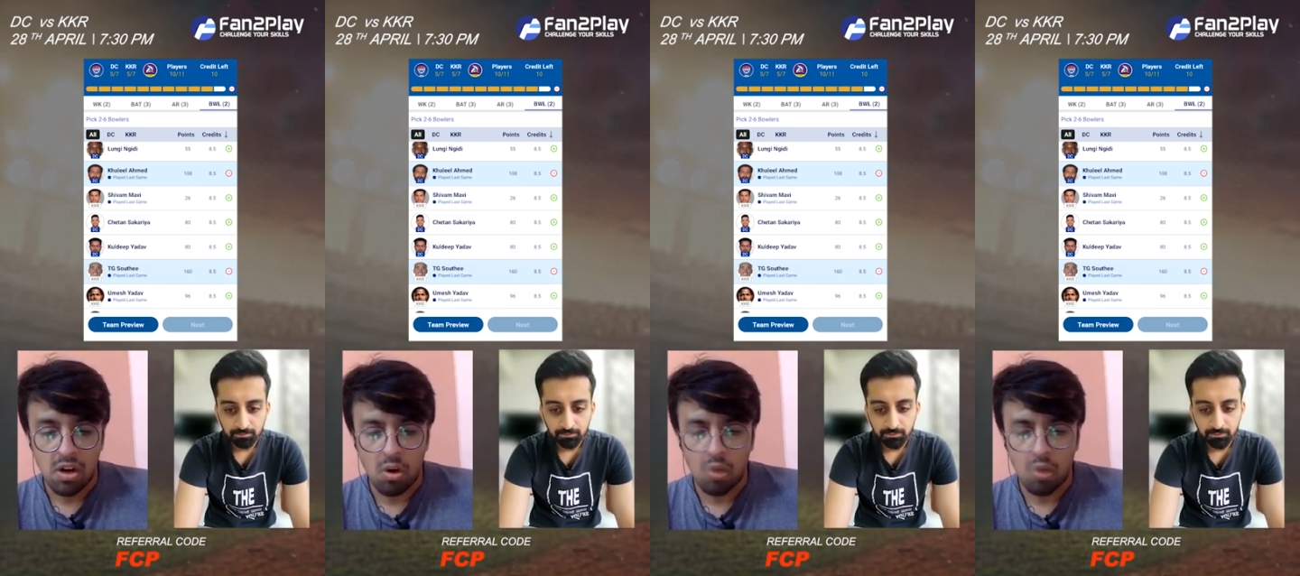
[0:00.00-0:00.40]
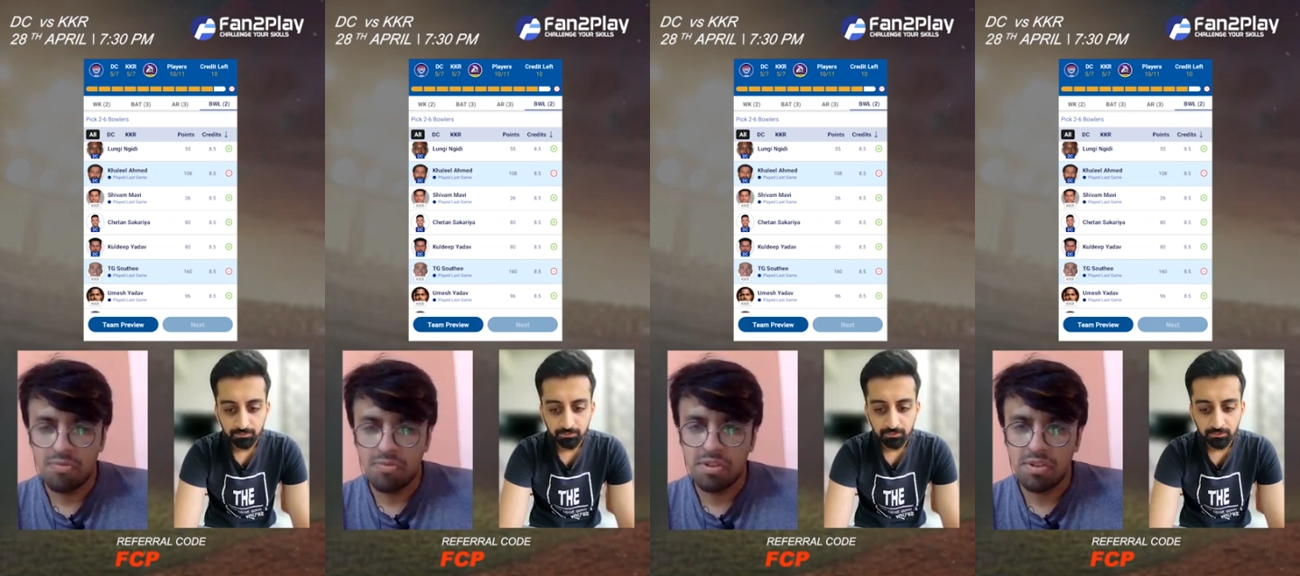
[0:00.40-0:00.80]

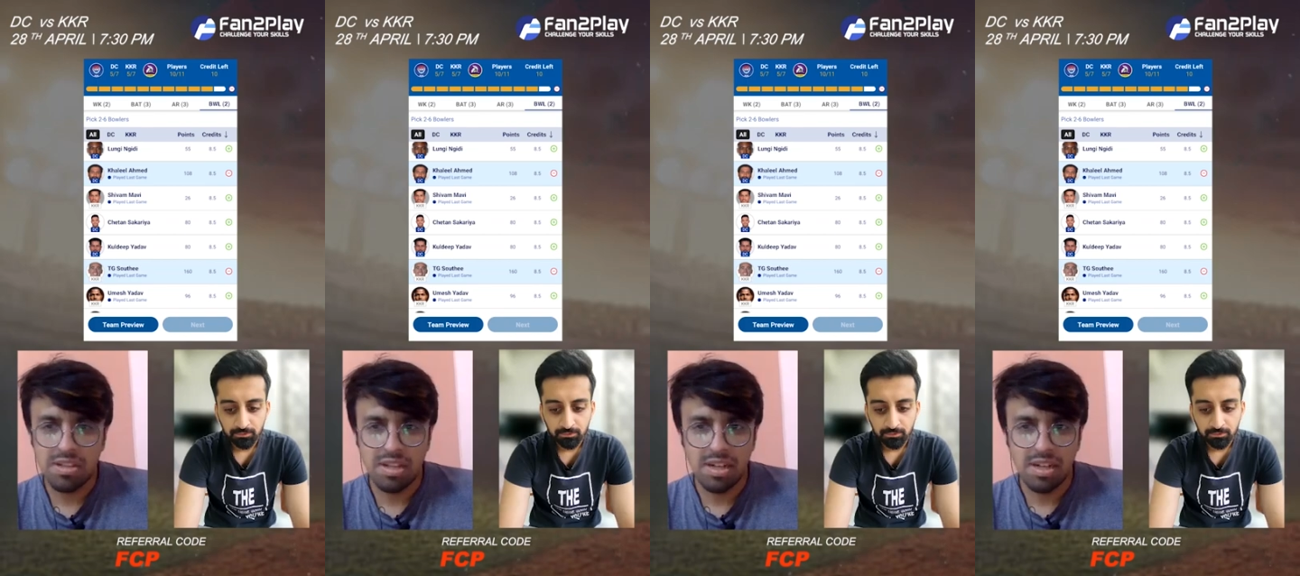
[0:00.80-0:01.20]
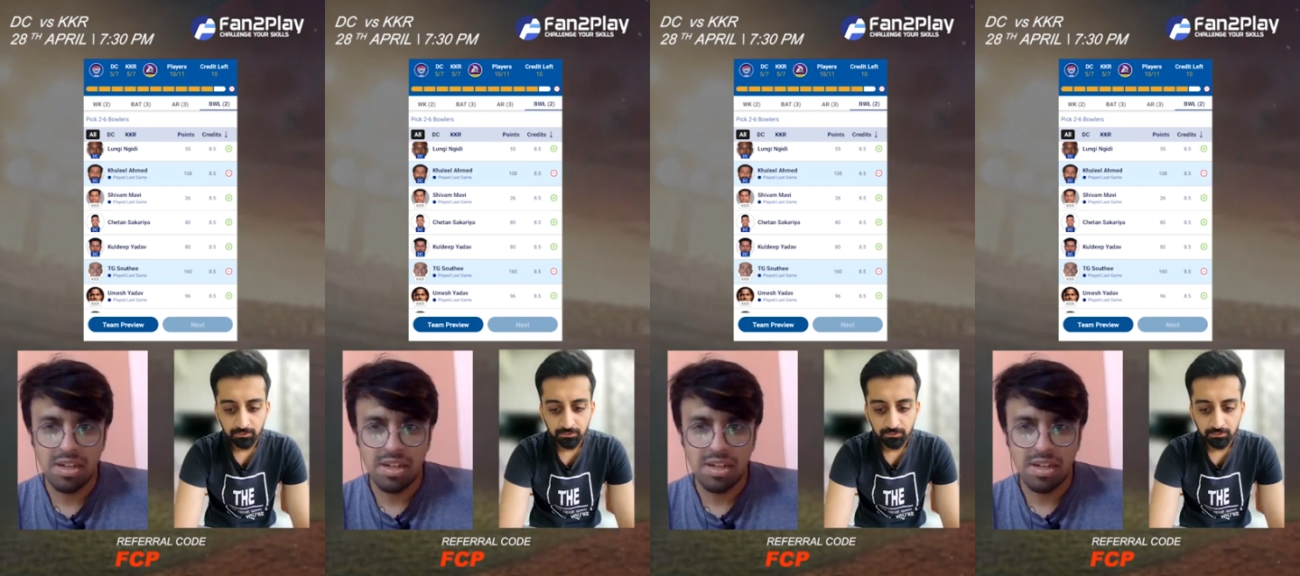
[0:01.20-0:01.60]
Speaker 1: Obviously, Team Saudi,
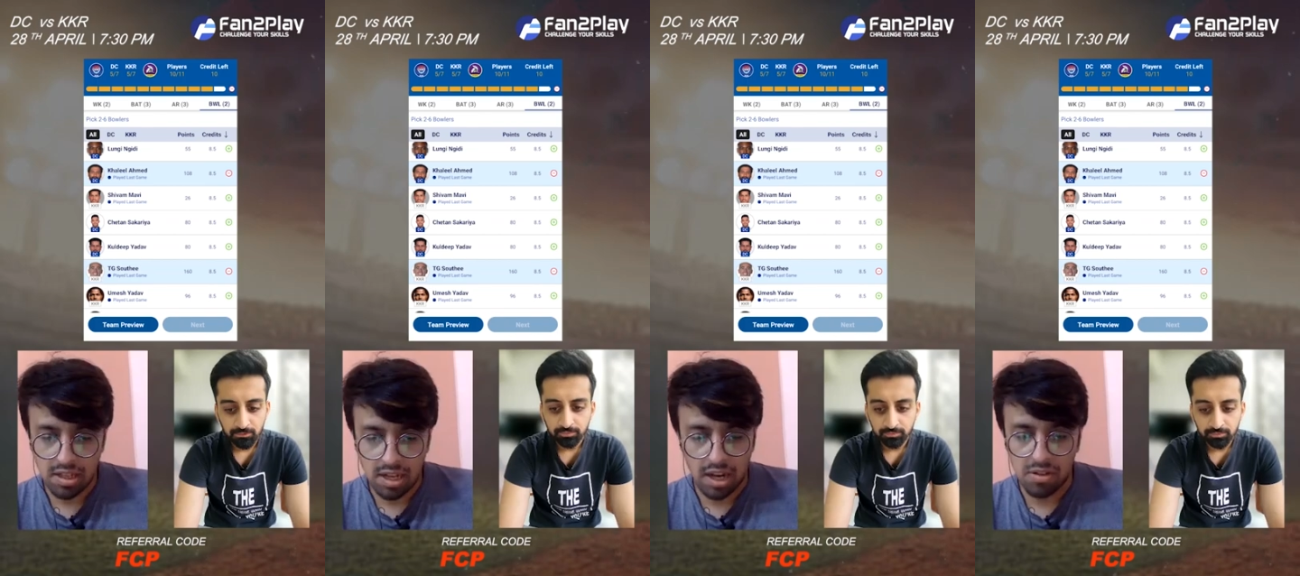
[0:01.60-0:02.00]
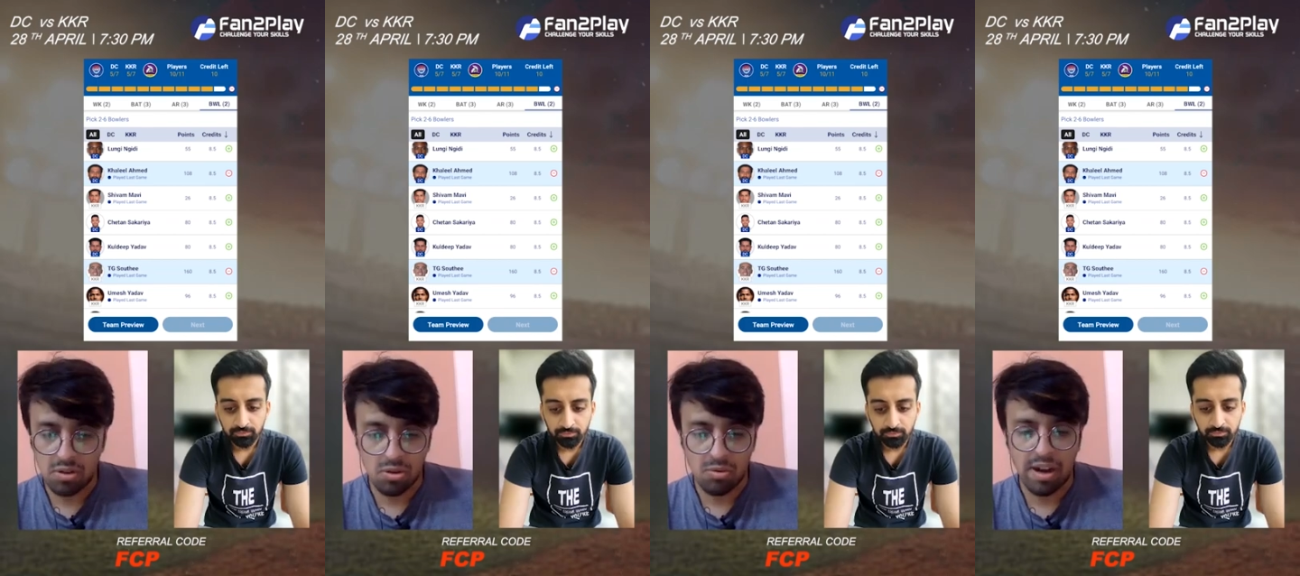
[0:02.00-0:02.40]
I
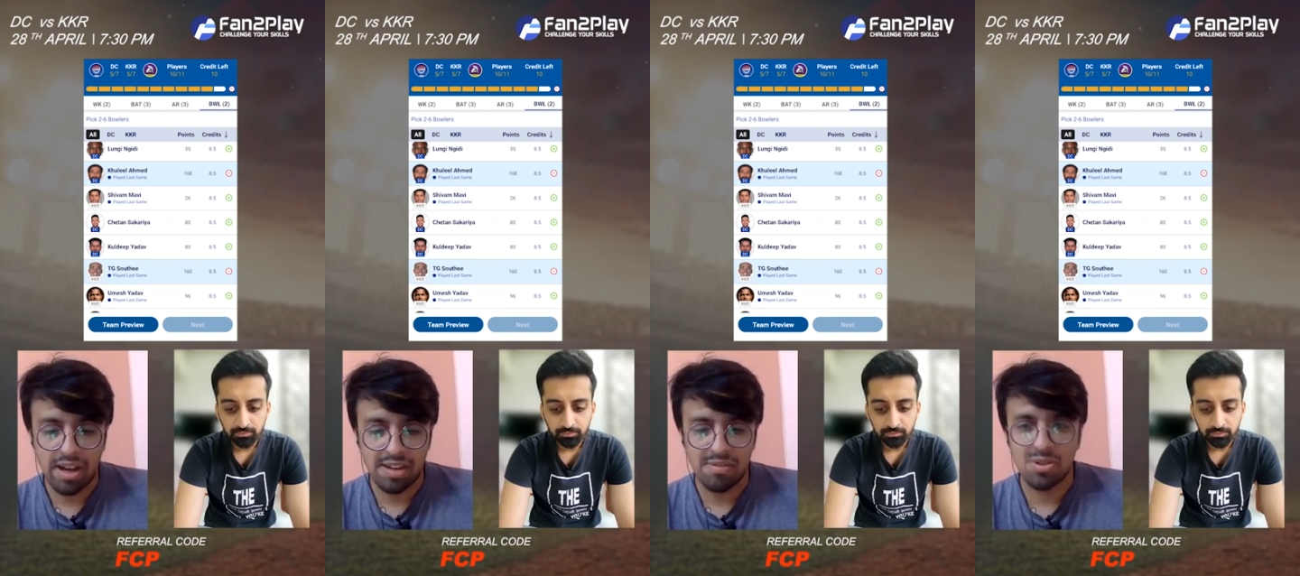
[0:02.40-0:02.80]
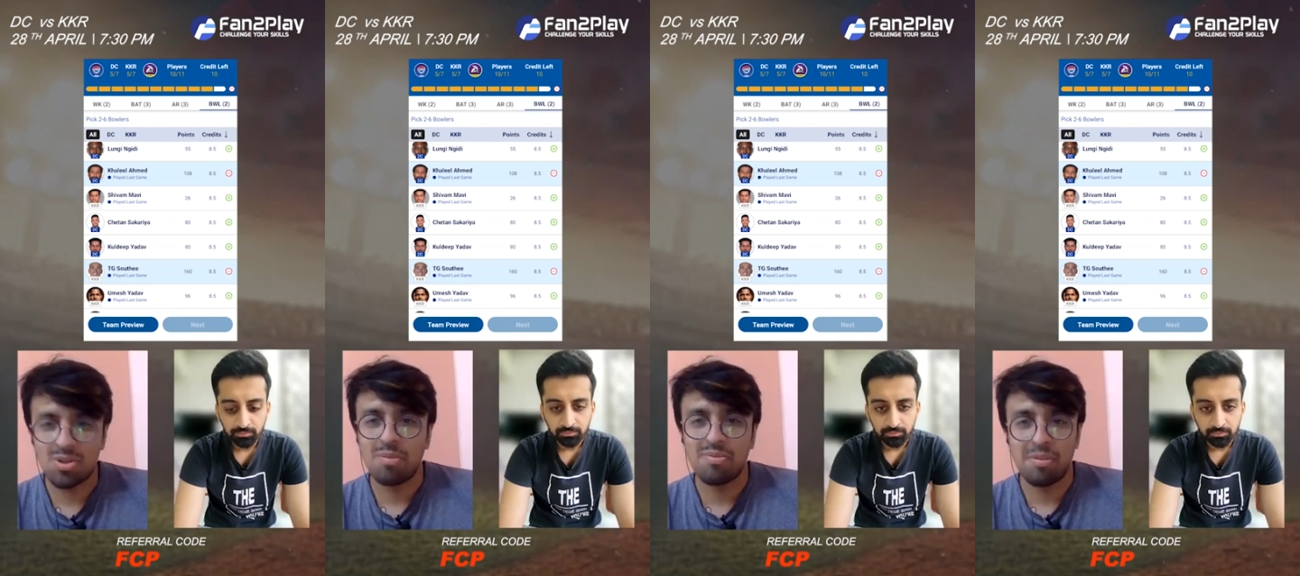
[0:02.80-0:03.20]
don't know why he was
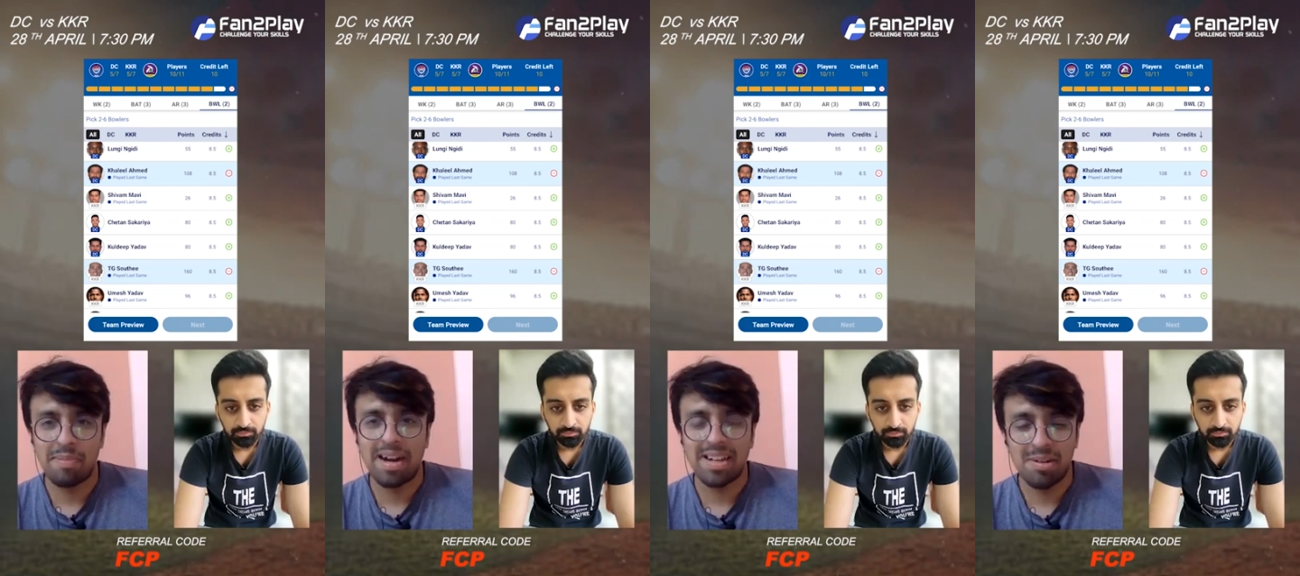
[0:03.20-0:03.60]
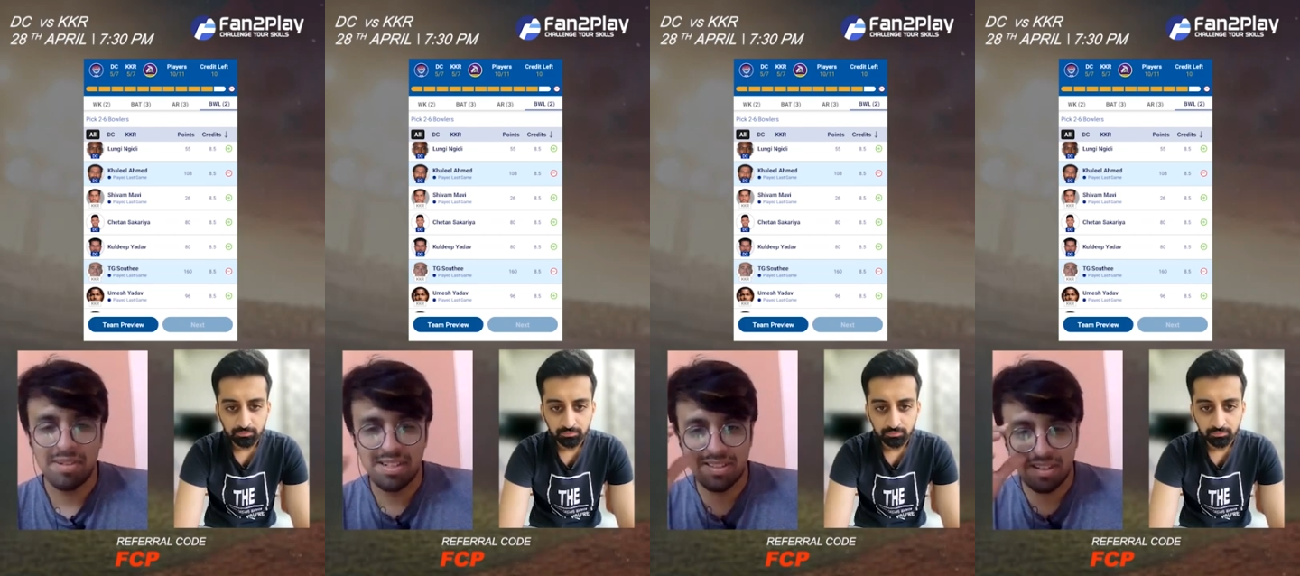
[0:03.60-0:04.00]
dropped for Pat
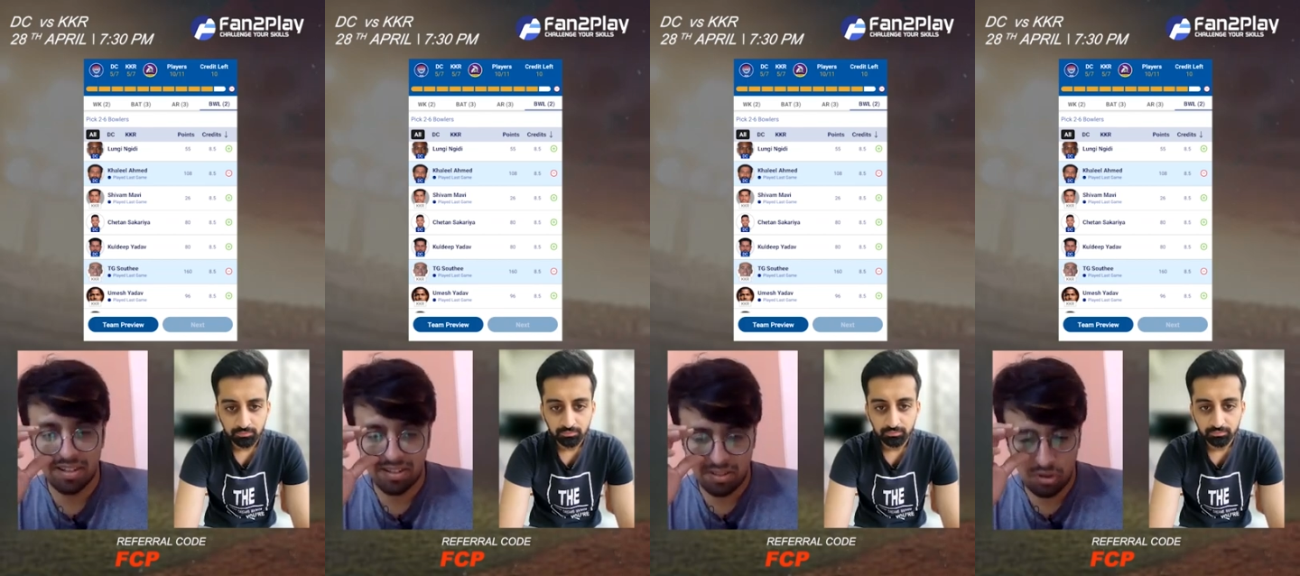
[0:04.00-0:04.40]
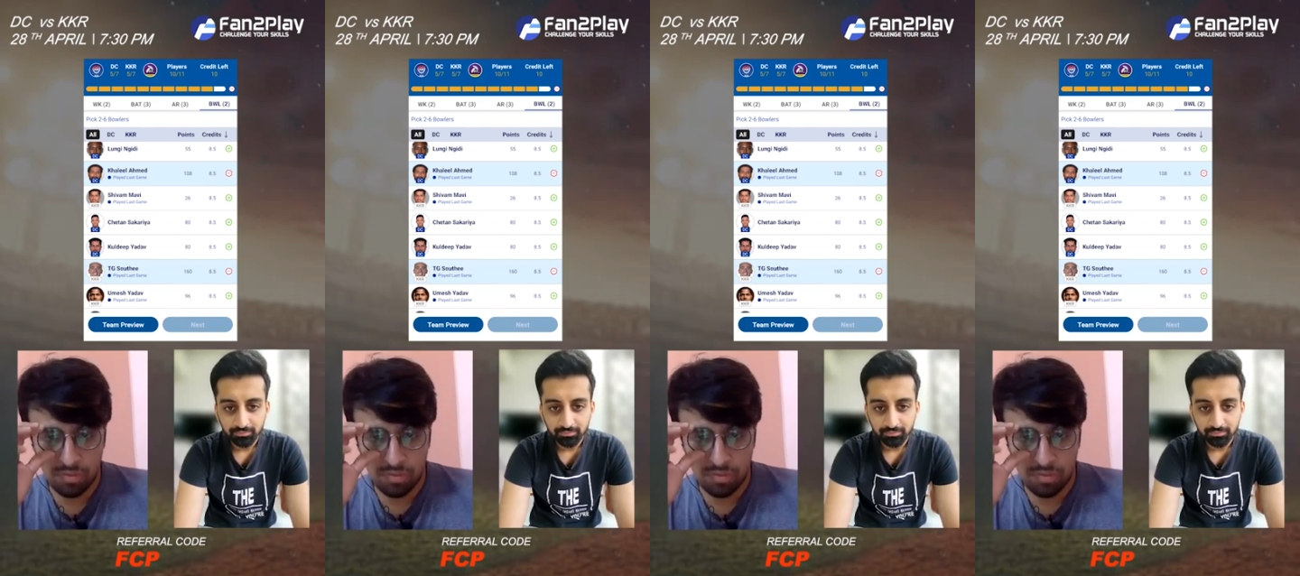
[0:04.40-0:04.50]
Cummins. Uh, no